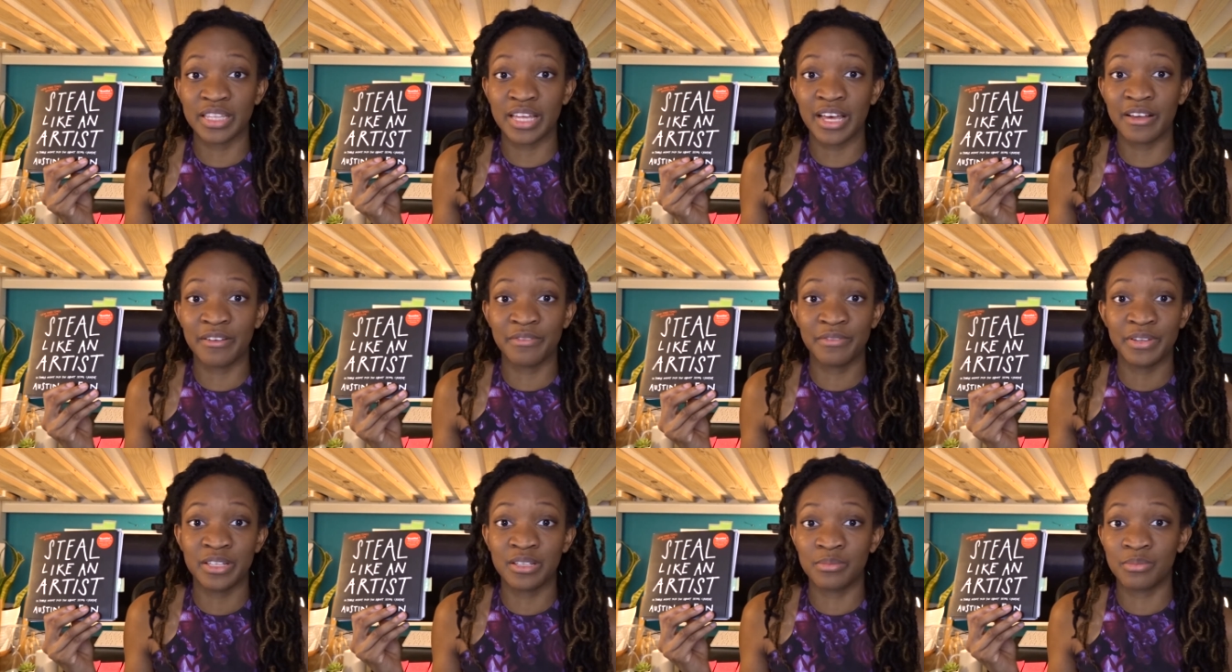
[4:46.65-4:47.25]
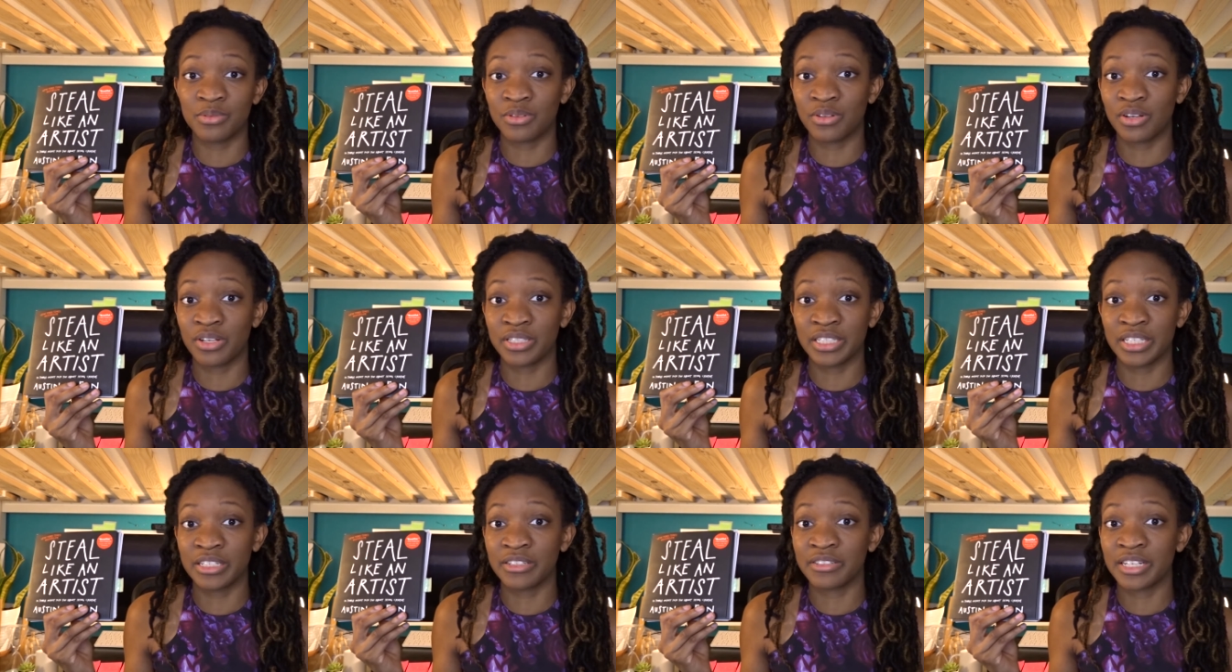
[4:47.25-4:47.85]
that available on
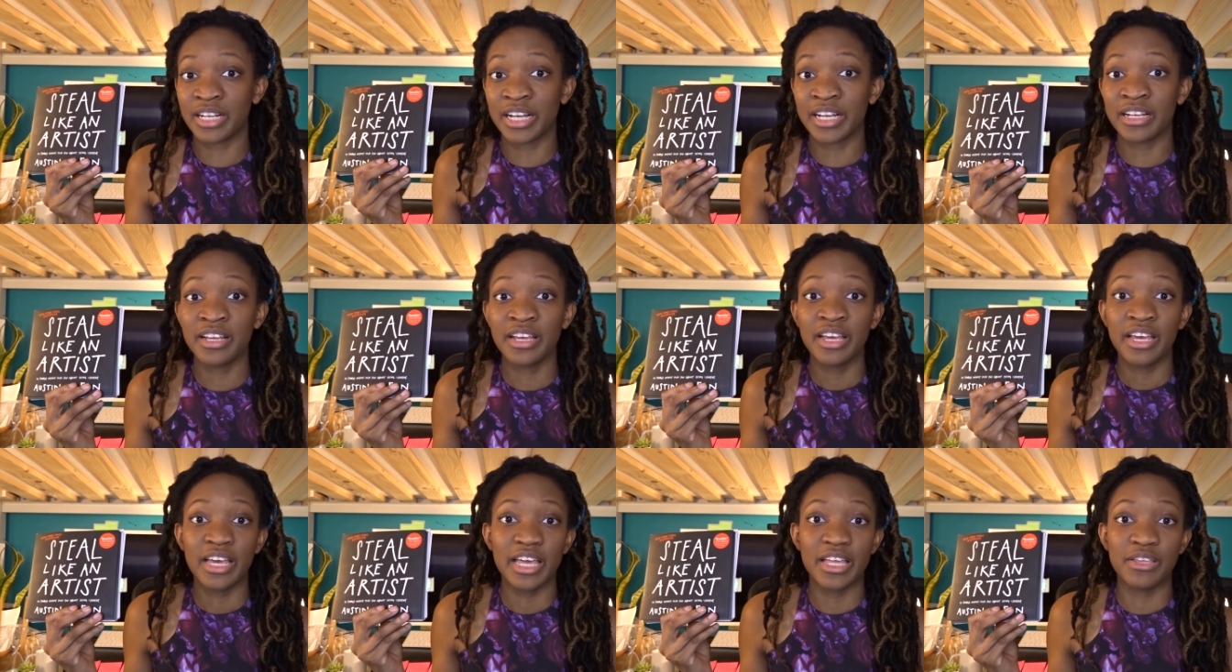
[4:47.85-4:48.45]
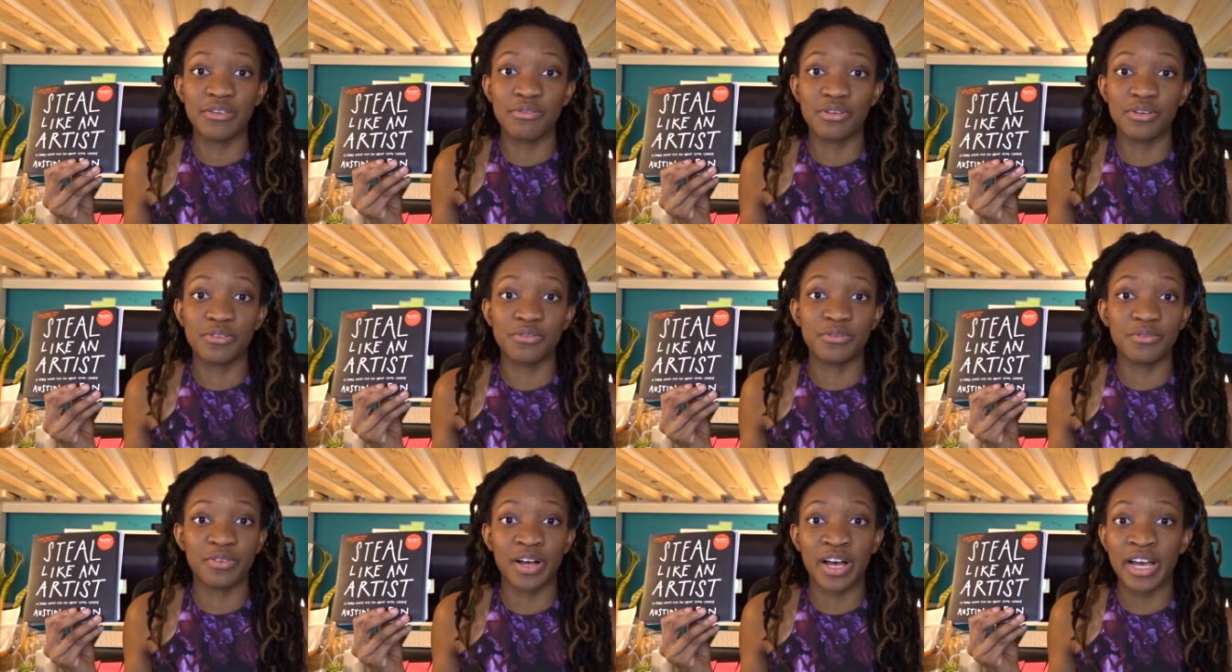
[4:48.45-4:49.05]
the internet, and you can
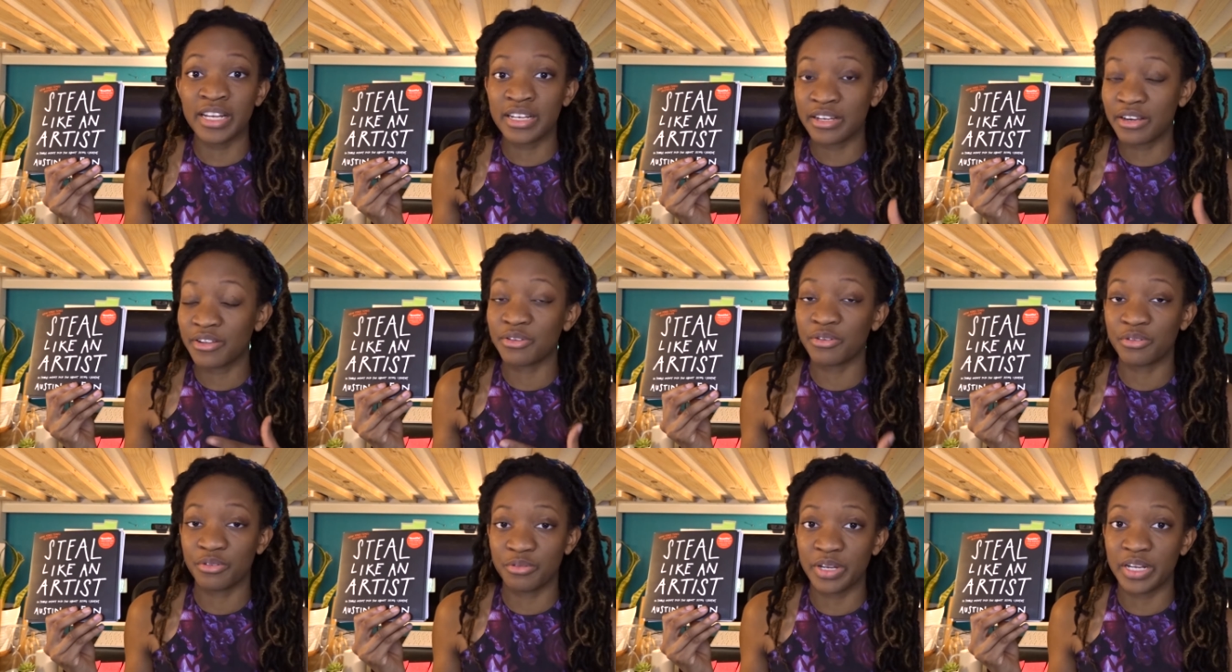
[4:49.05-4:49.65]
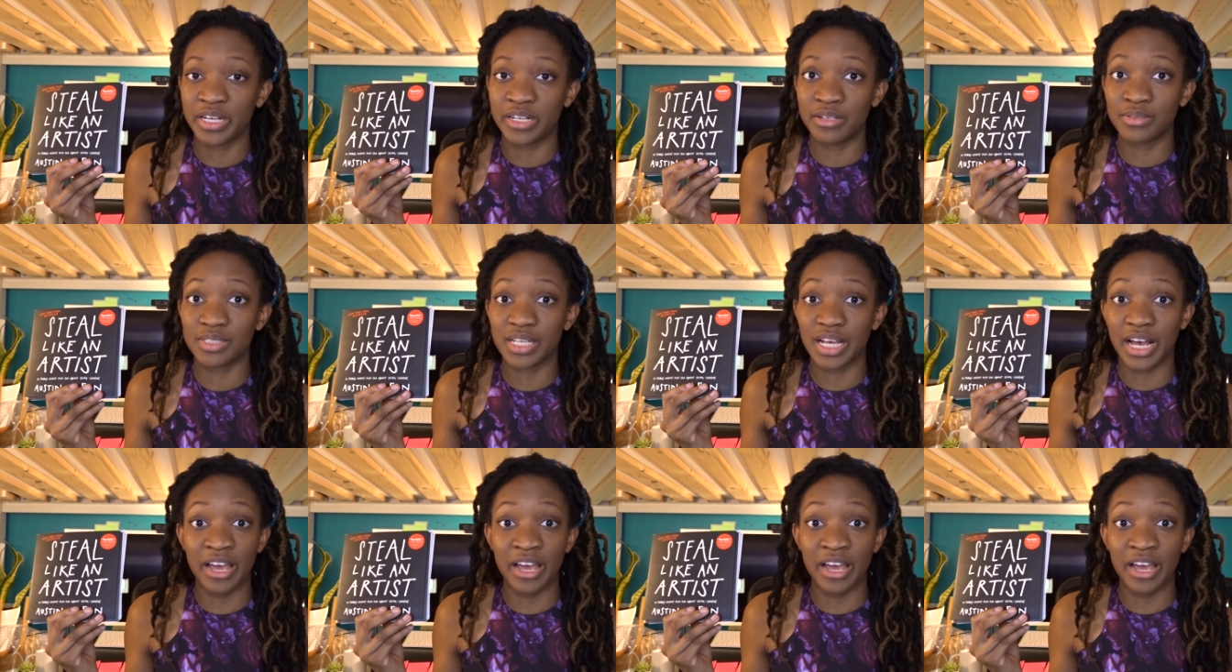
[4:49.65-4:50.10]
find other creatives.